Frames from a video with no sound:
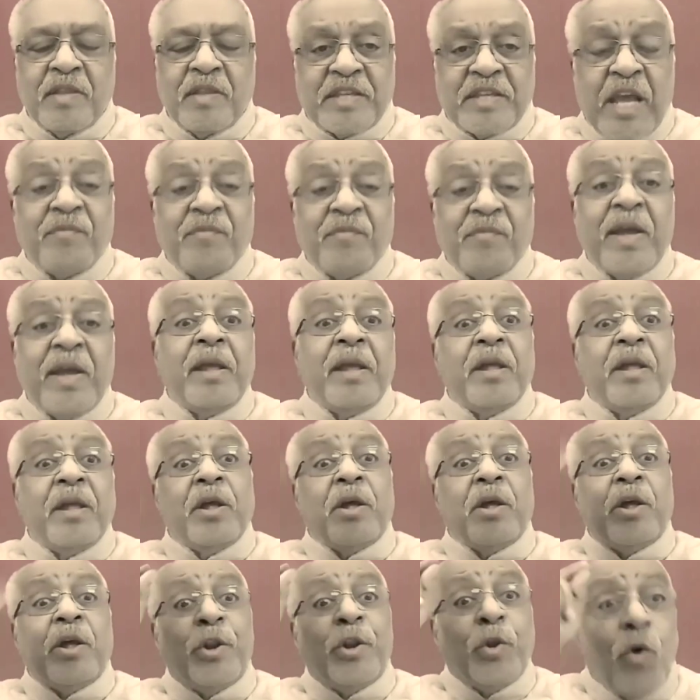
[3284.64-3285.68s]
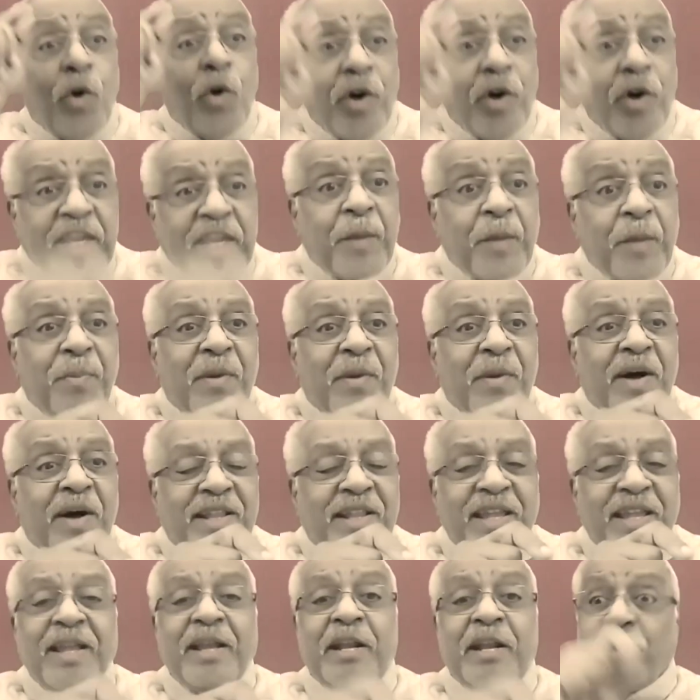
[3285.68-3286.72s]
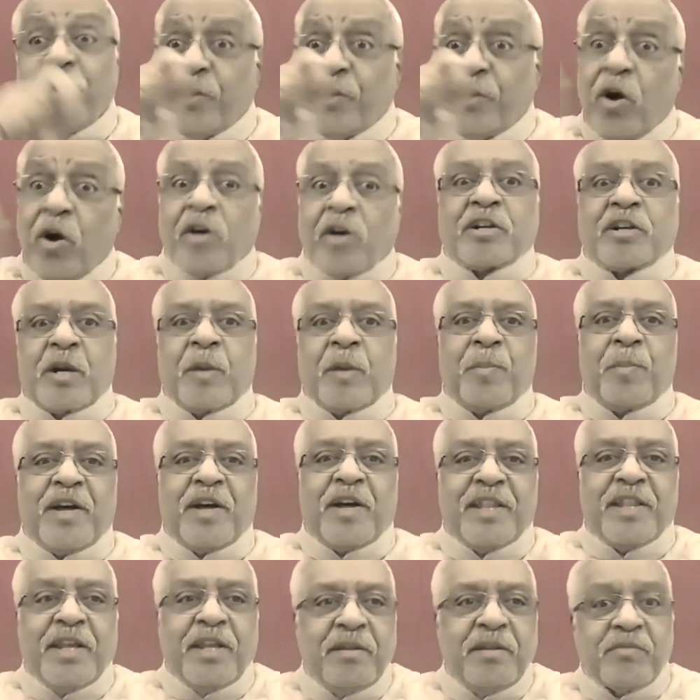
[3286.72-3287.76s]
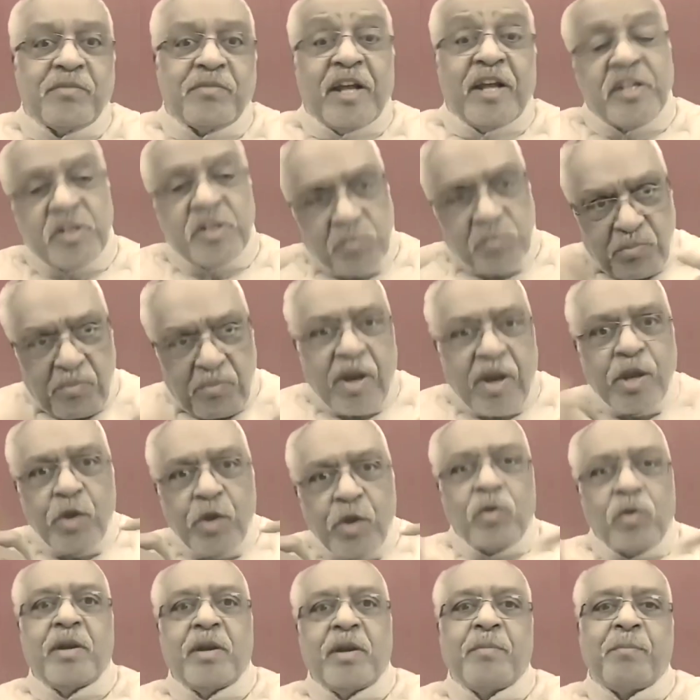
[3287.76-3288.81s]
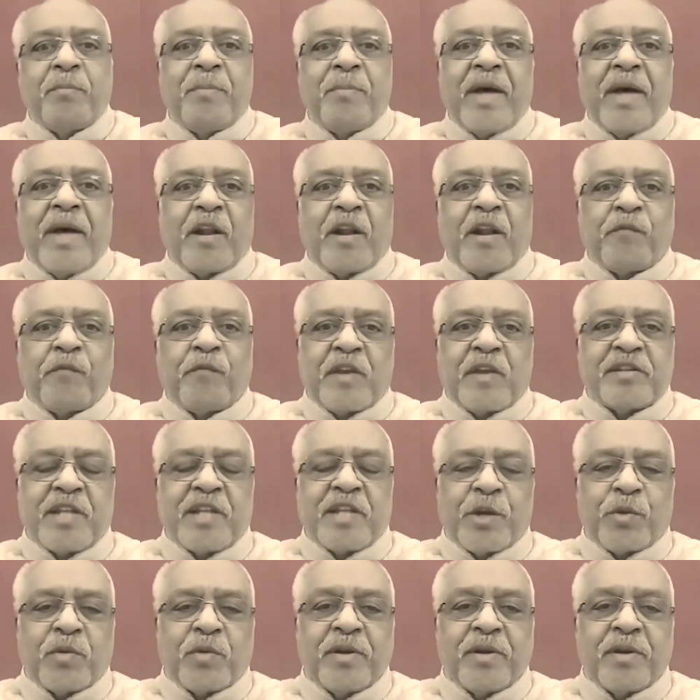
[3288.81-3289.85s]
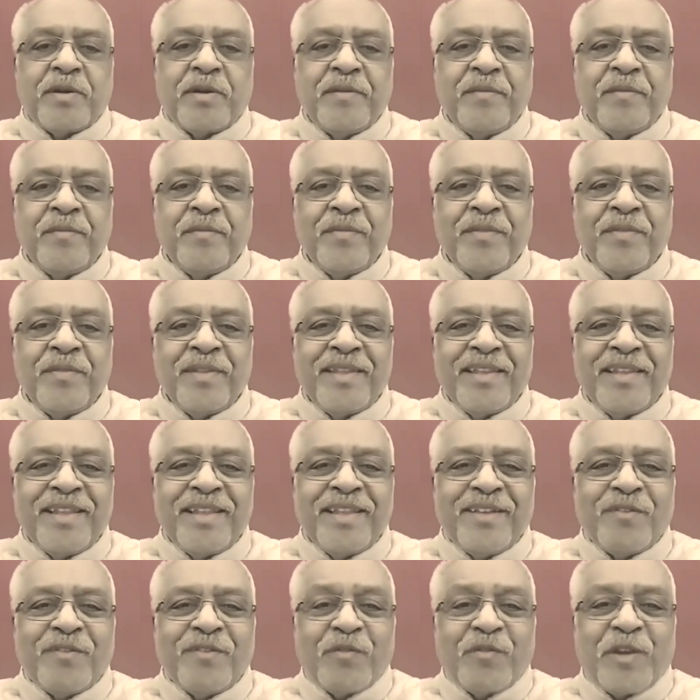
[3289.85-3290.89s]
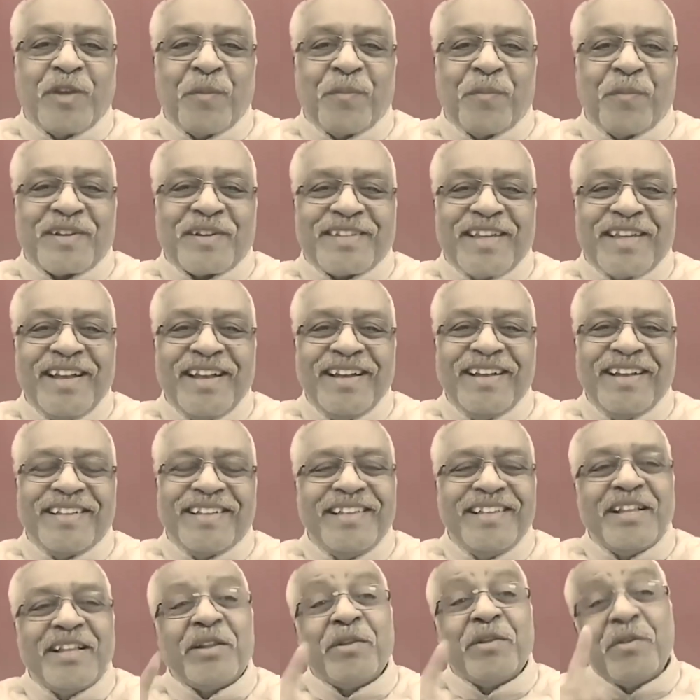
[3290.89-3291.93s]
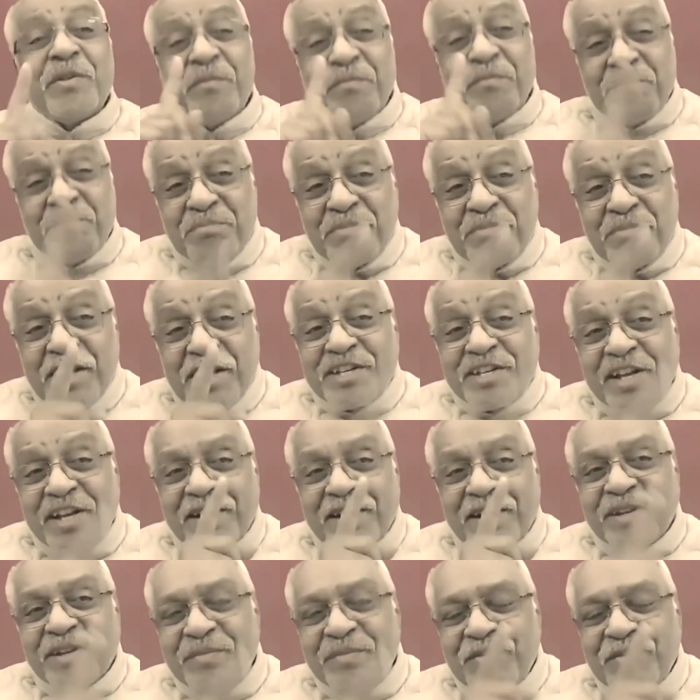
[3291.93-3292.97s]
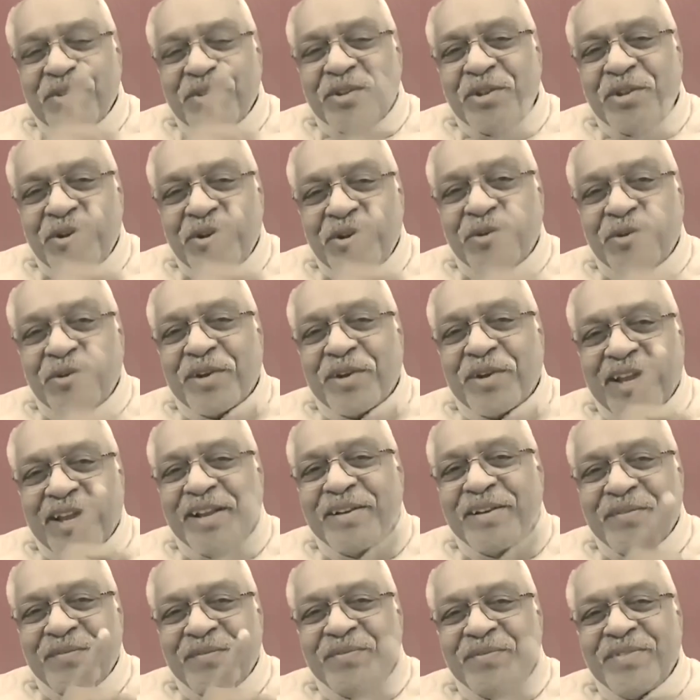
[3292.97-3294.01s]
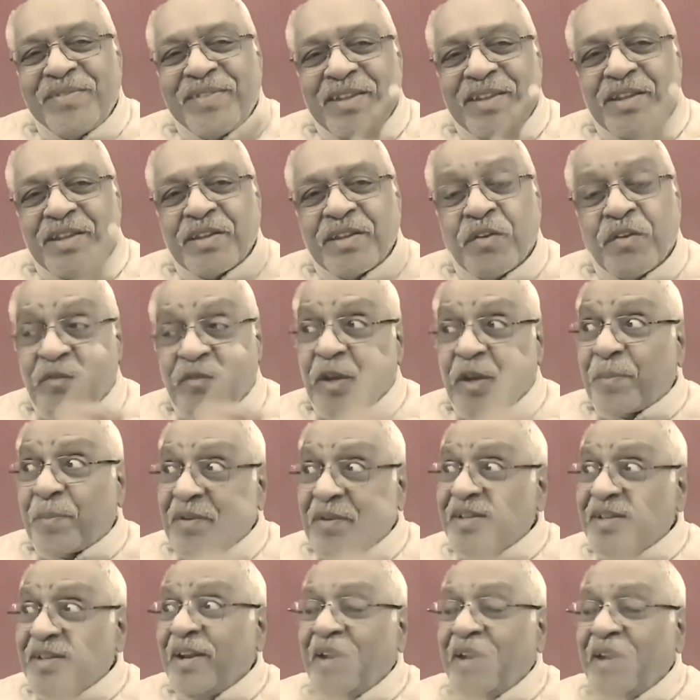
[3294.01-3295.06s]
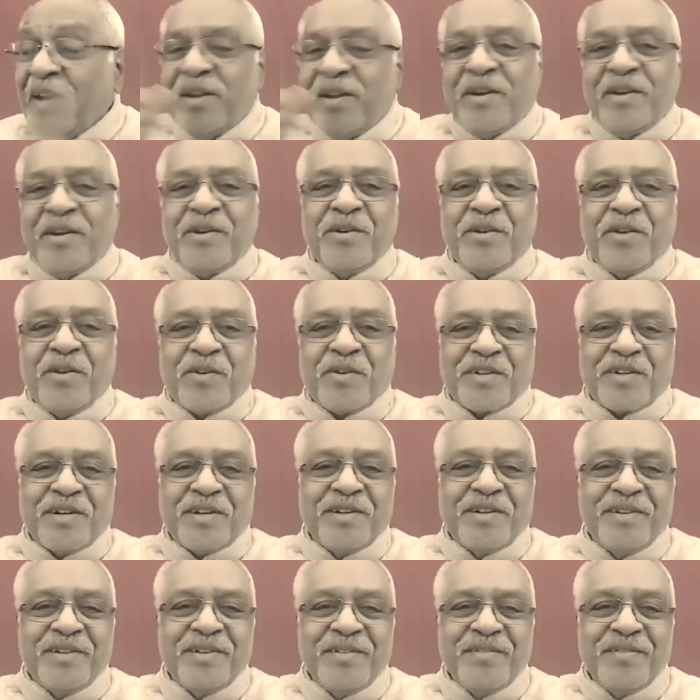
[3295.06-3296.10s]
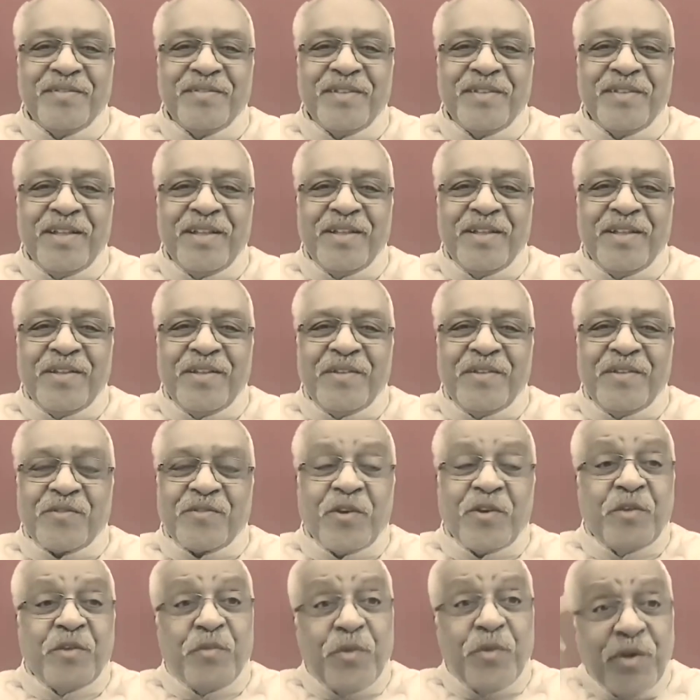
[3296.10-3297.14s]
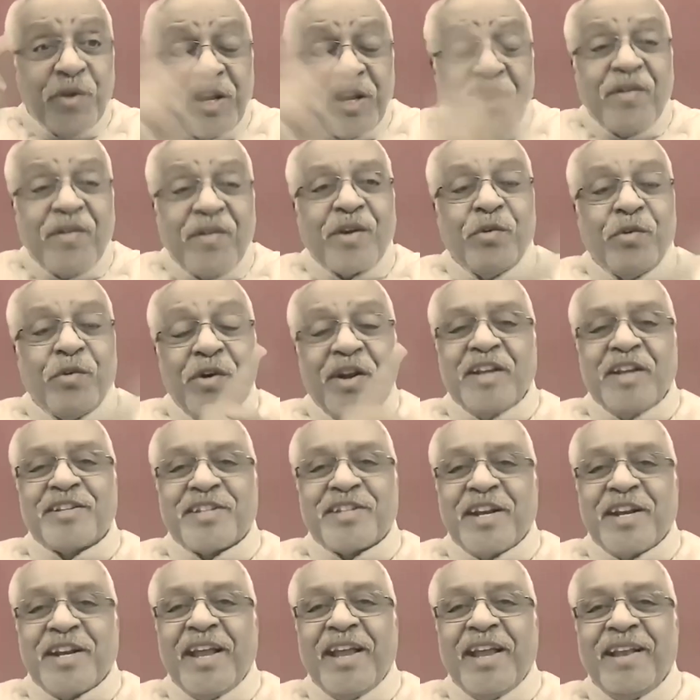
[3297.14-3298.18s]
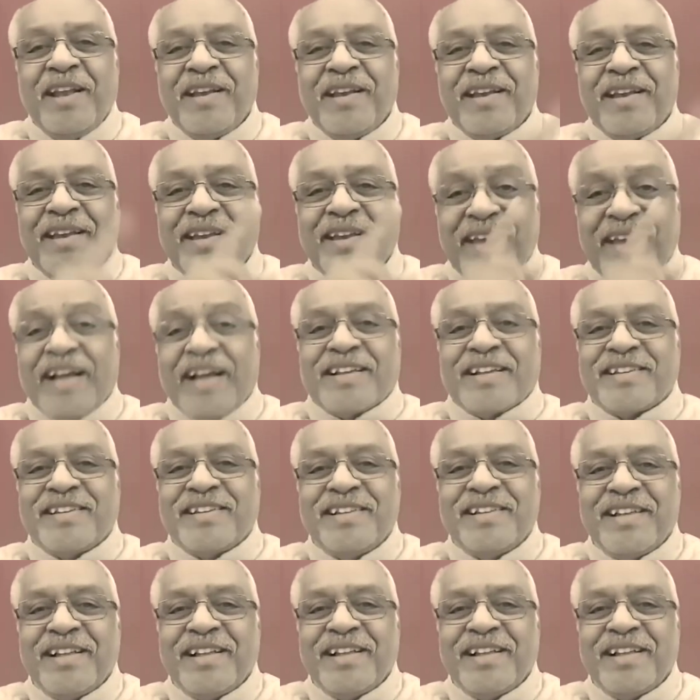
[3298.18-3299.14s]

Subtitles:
The same way, Rogi Padi, Doctor Padi. That is my own paraphrase, that one. 50% patient, Rogi. 50% doctor. So if you give a good history, yes,